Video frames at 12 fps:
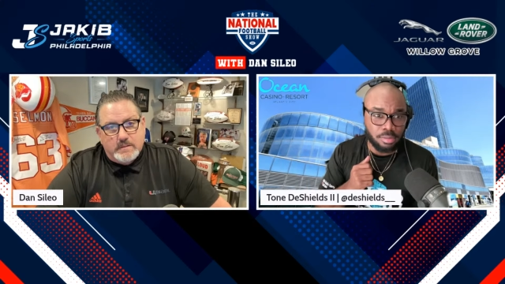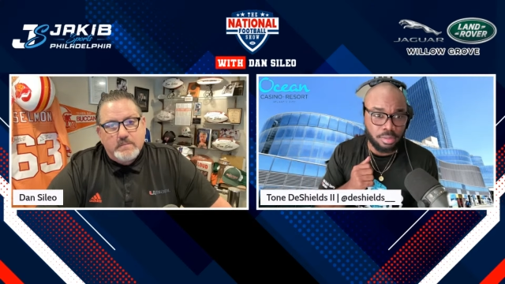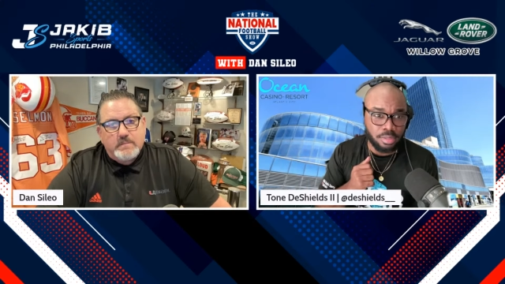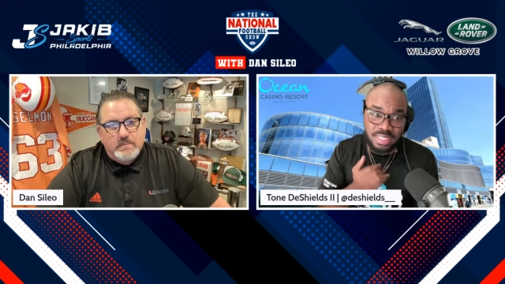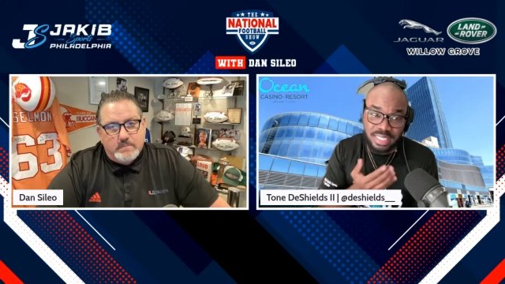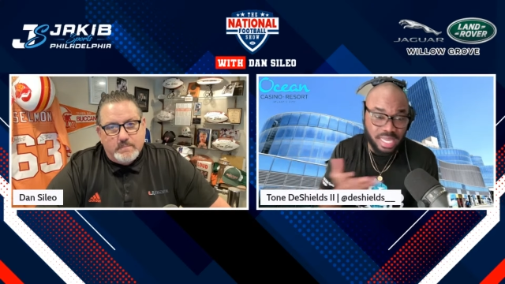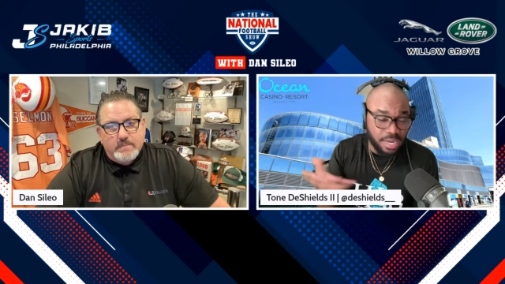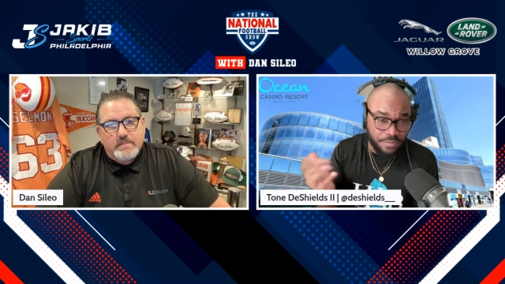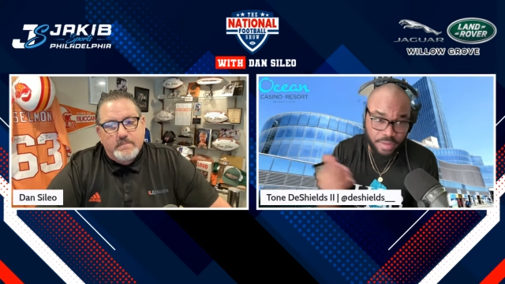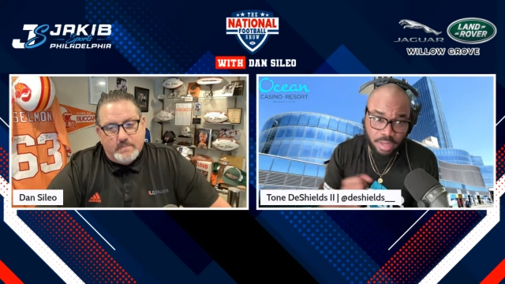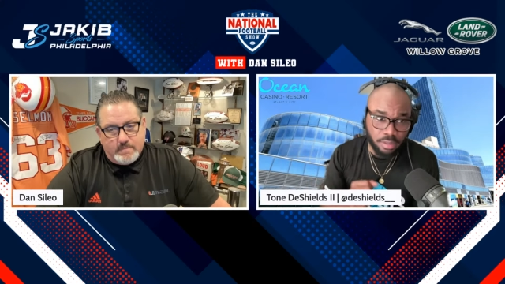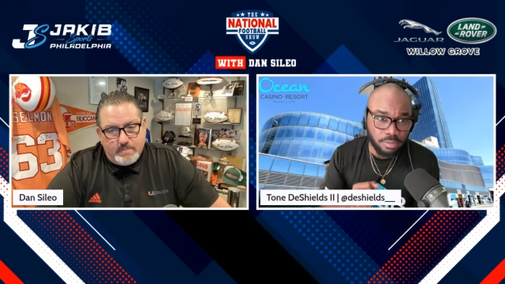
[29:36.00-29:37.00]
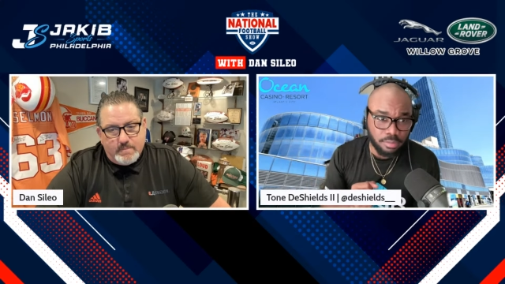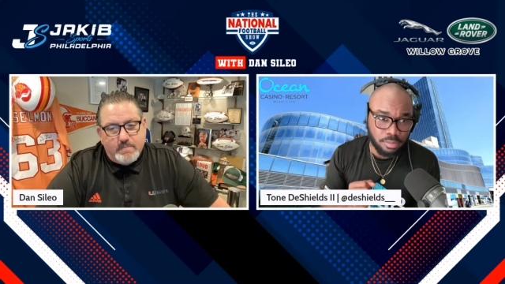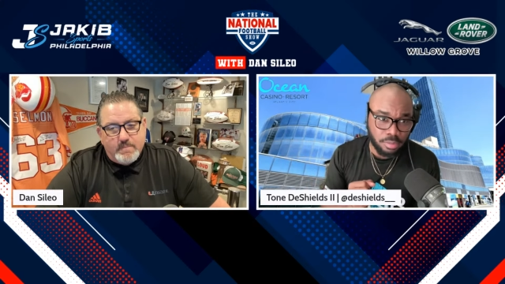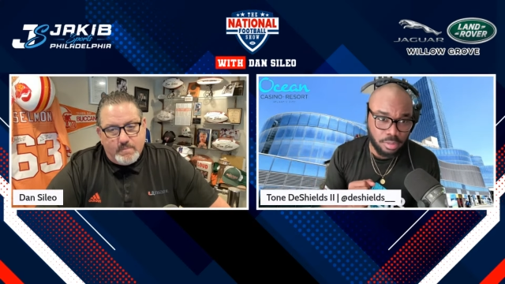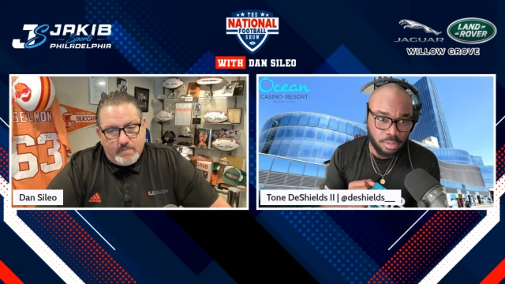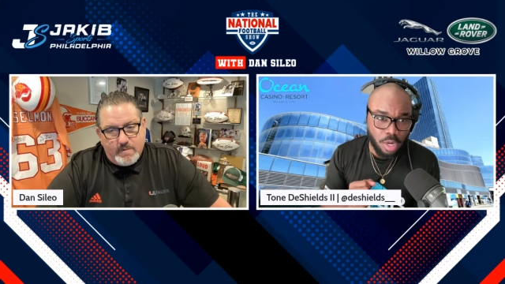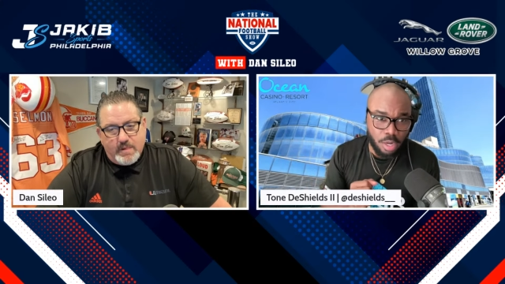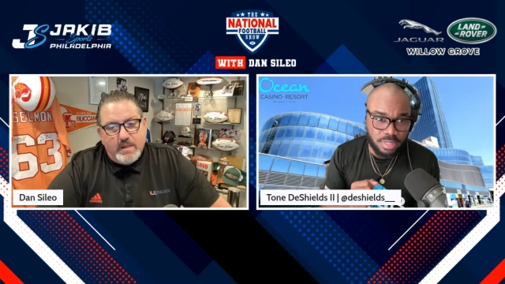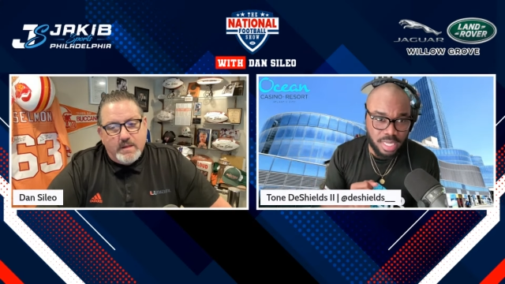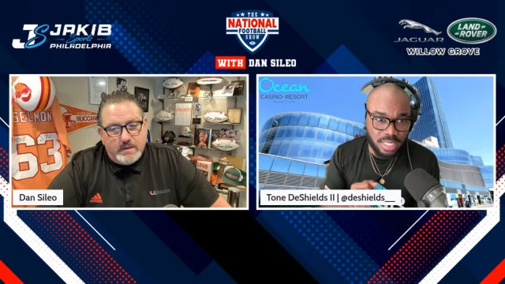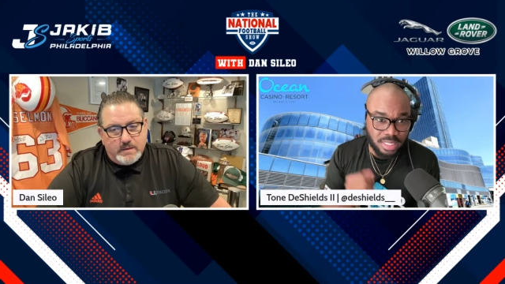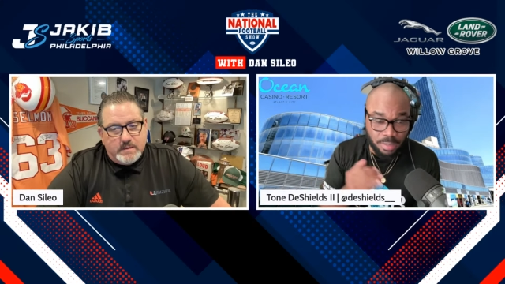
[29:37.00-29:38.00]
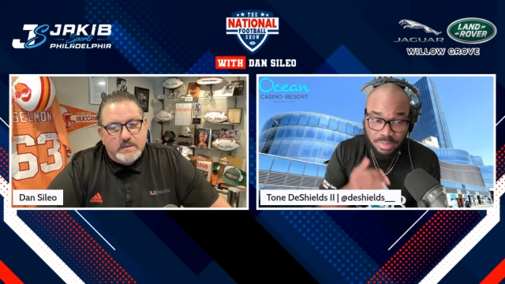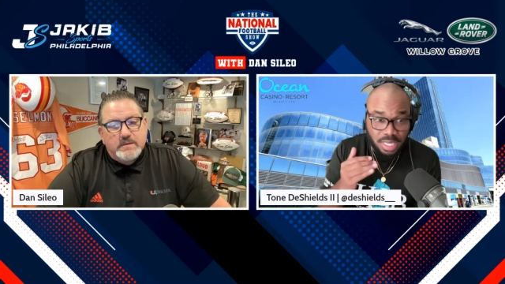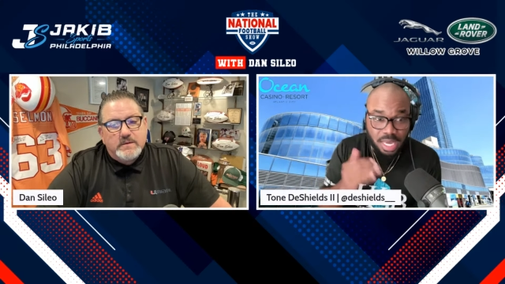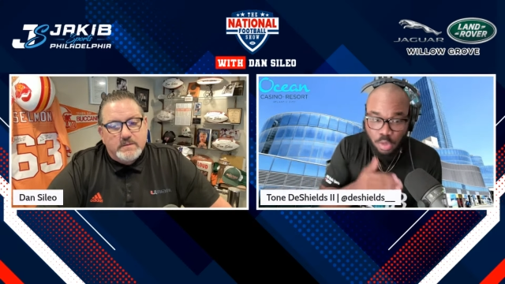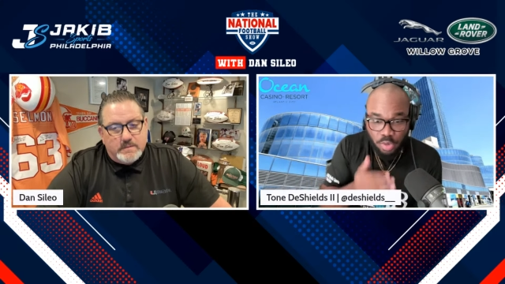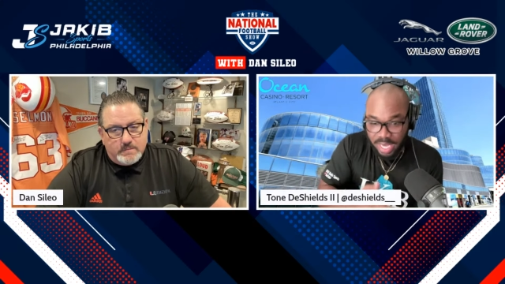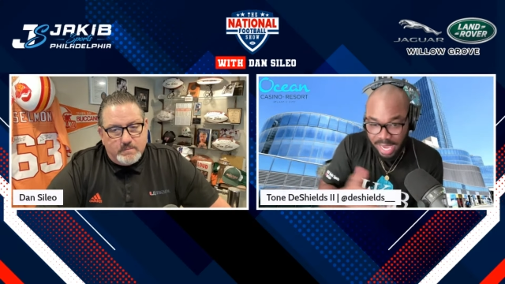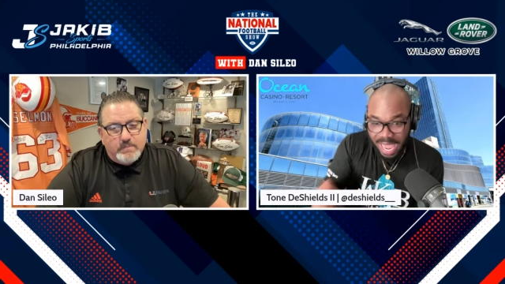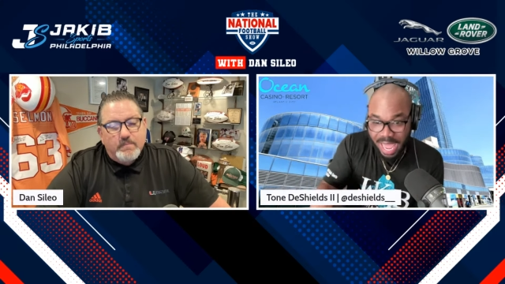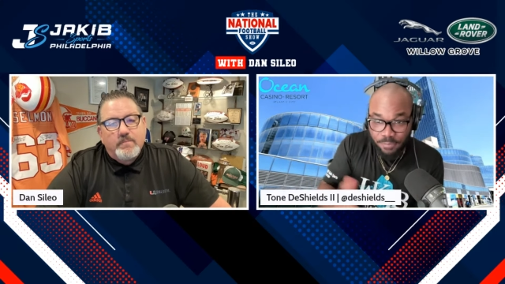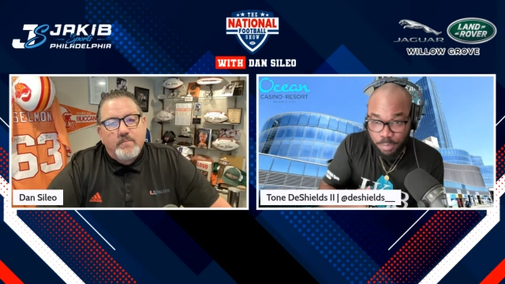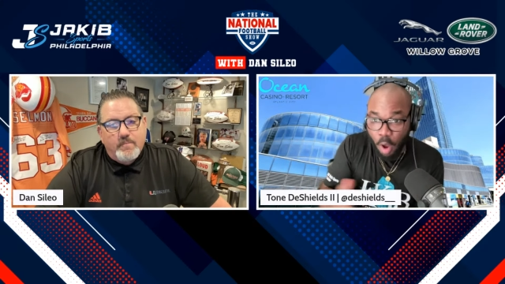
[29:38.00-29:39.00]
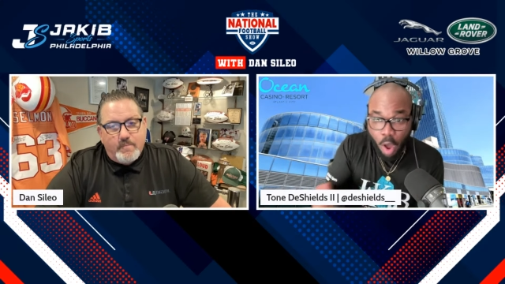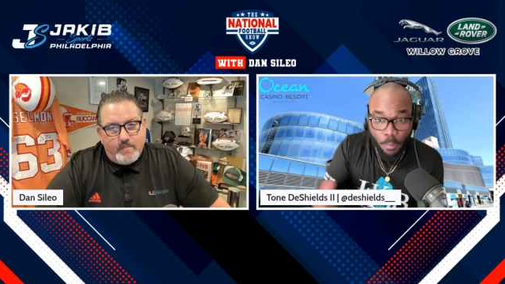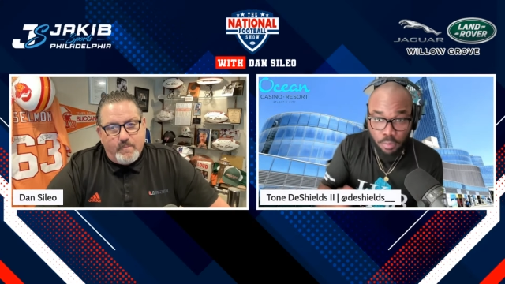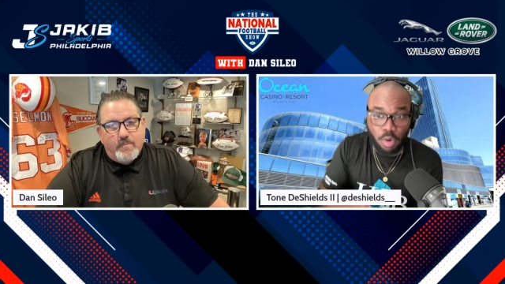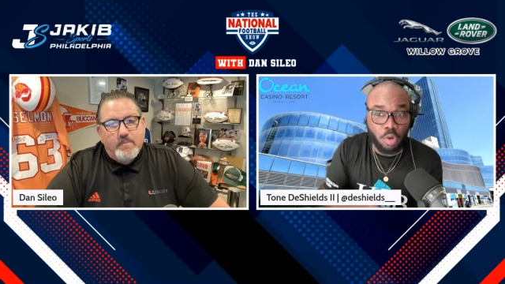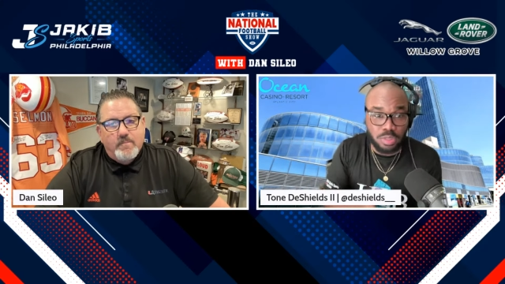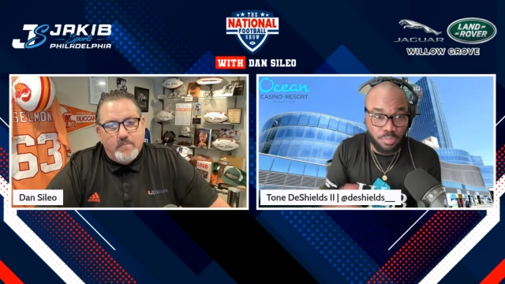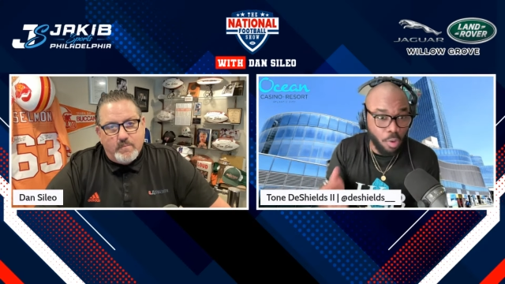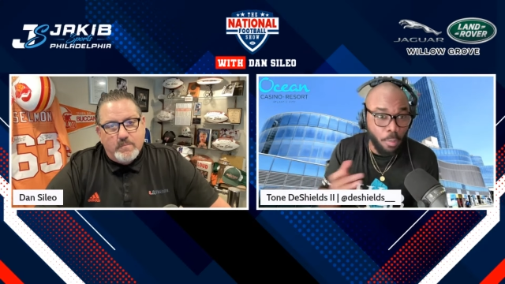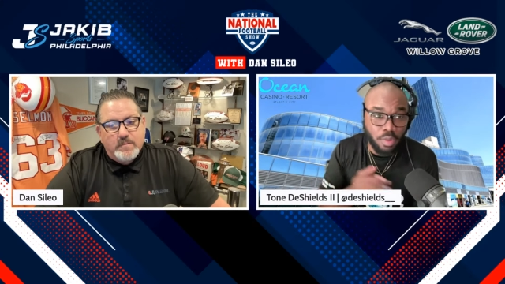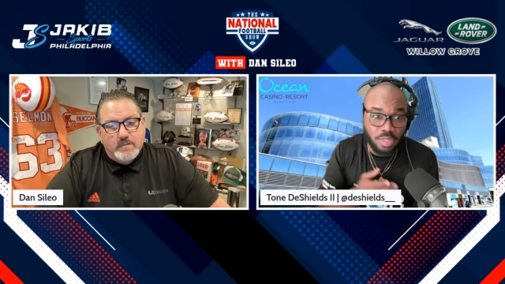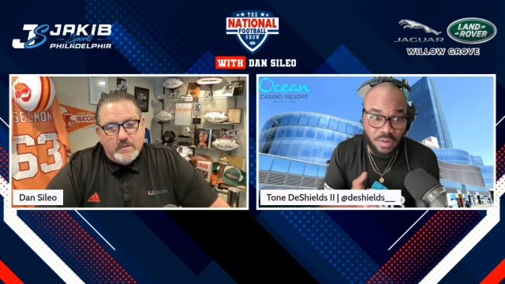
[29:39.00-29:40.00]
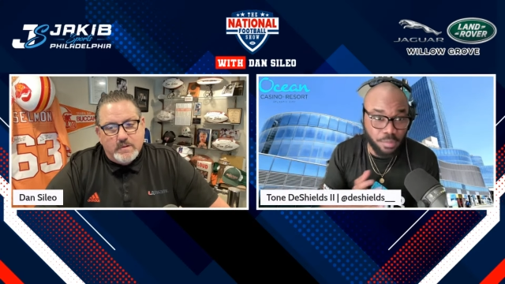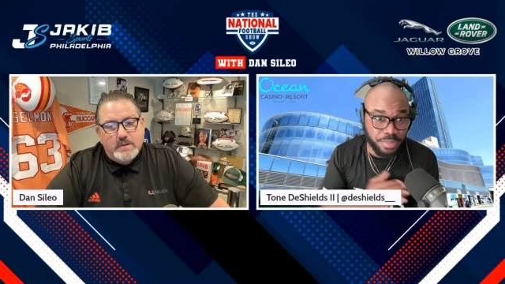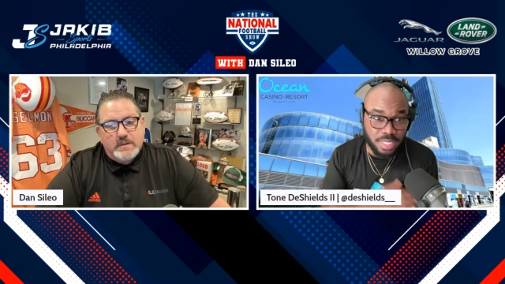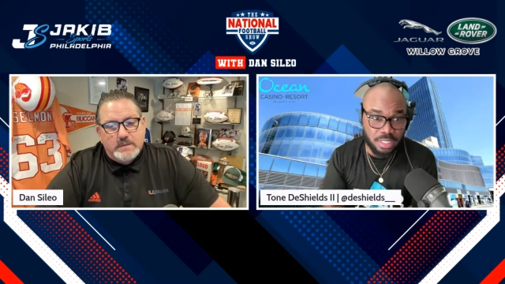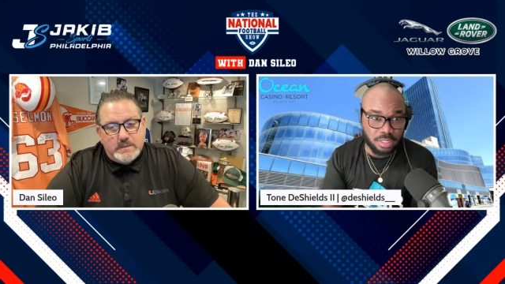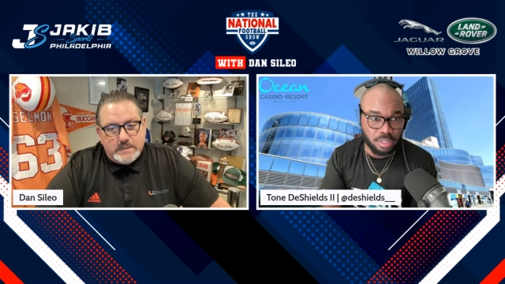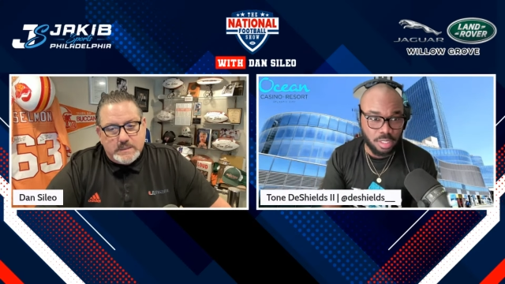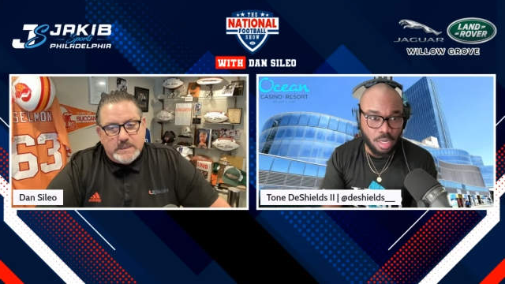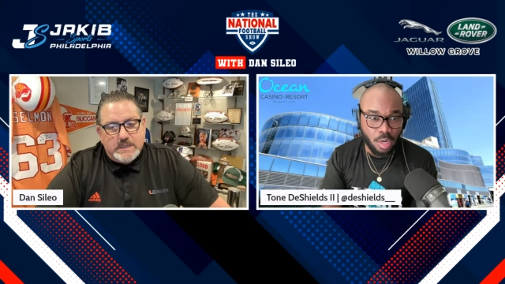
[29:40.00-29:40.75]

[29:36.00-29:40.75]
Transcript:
Speaker 1: This is the NFL. You know what I'm saying? Some you can't have all pros and Pro Bowls at every position.